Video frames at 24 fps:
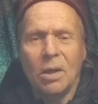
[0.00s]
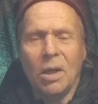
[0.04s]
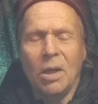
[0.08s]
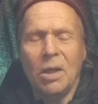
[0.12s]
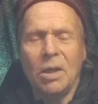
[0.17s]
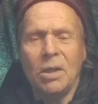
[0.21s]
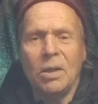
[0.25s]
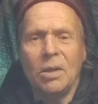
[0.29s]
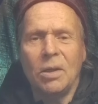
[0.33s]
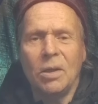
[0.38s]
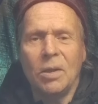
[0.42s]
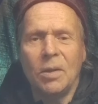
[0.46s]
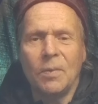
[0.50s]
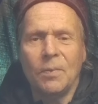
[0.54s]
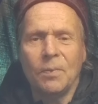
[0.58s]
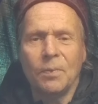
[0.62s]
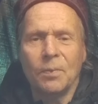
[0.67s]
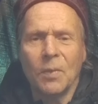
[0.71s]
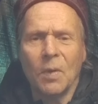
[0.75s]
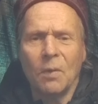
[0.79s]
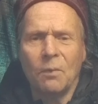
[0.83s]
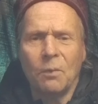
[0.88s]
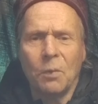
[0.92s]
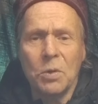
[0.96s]

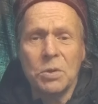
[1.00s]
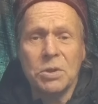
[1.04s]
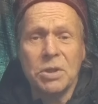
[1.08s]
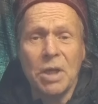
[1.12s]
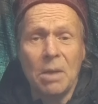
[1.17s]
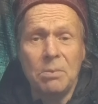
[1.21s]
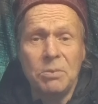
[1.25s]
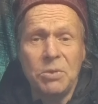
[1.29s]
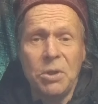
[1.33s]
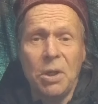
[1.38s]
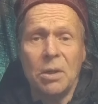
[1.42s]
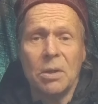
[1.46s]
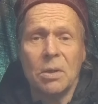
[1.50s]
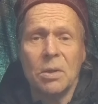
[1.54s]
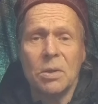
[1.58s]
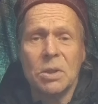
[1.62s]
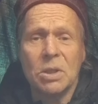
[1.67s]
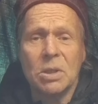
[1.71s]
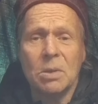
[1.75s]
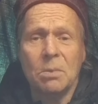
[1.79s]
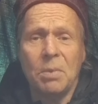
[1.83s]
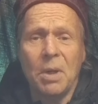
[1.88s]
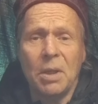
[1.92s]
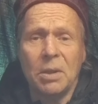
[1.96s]
And for some
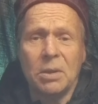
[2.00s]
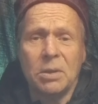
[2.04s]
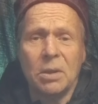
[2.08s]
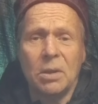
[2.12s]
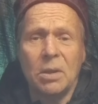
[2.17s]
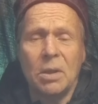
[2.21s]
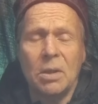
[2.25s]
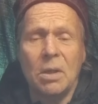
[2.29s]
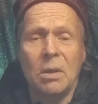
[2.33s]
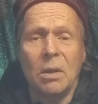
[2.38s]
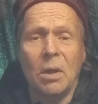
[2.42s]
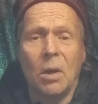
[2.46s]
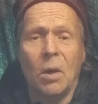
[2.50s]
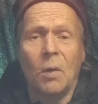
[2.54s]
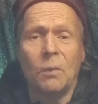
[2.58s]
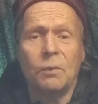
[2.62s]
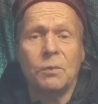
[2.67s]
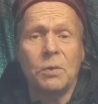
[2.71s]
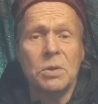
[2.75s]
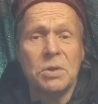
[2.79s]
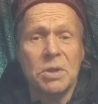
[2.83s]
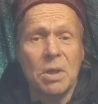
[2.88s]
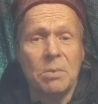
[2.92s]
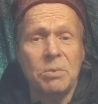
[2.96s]
years, but
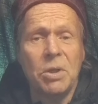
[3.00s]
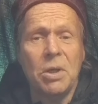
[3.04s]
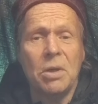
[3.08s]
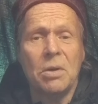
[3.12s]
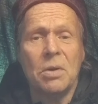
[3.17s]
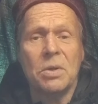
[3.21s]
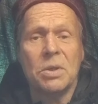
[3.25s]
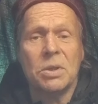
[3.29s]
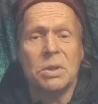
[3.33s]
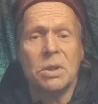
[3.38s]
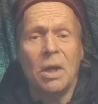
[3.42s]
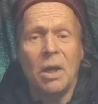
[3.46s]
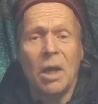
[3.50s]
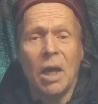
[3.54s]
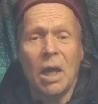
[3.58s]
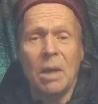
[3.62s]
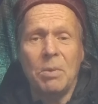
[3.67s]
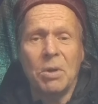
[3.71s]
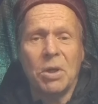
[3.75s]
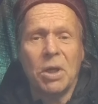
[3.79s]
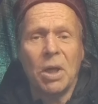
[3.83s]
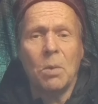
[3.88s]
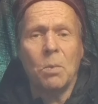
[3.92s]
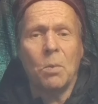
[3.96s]
after some years
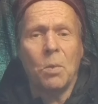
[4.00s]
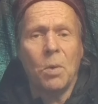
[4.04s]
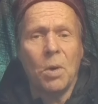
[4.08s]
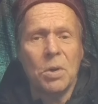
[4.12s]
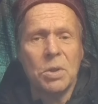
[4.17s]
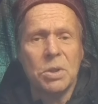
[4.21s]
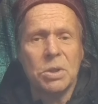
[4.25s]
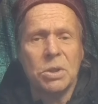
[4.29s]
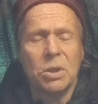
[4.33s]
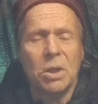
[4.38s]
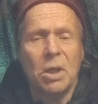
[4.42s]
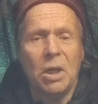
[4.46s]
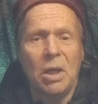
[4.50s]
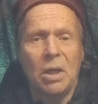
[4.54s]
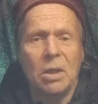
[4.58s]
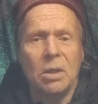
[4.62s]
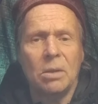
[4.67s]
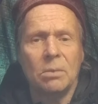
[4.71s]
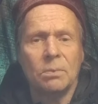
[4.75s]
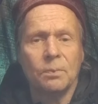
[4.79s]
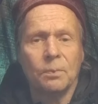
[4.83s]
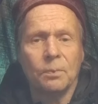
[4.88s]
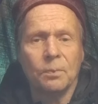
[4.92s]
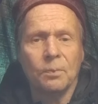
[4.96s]
I became worse
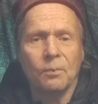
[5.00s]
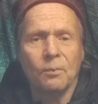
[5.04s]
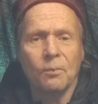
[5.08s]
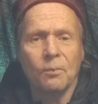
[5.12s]
again.